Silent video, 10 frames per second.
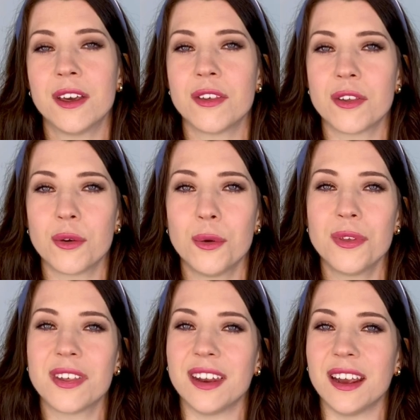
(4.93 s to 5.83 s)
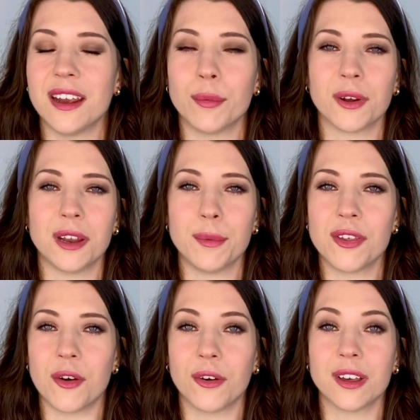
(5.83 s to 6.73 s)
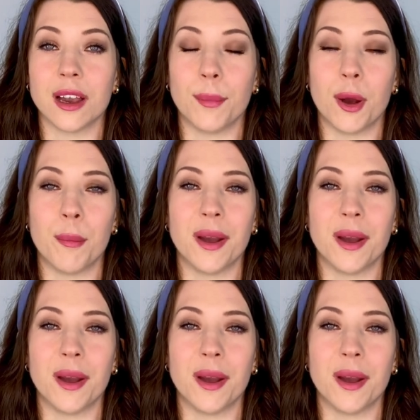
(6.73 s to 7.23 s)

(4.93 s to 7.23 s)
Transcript: So today we're going to be talking about